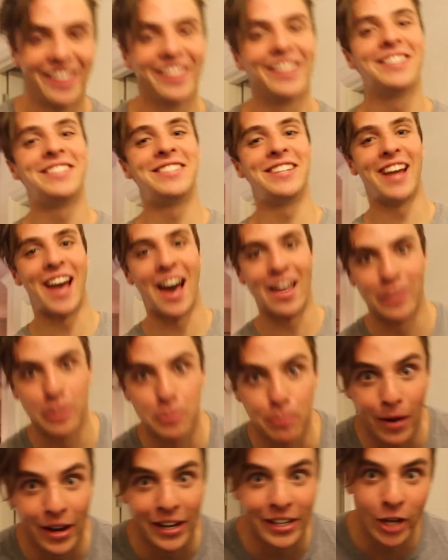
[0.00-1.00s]
Let's see how
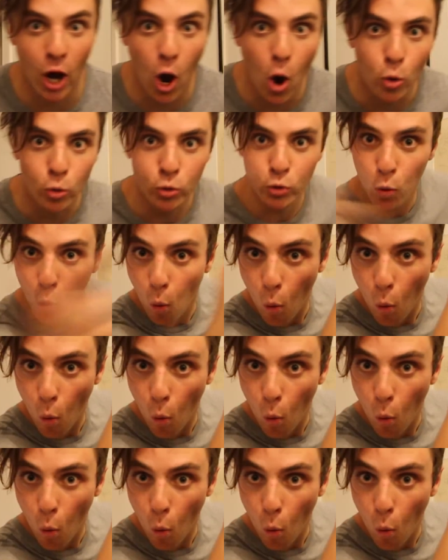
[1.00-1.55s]
this prank goes.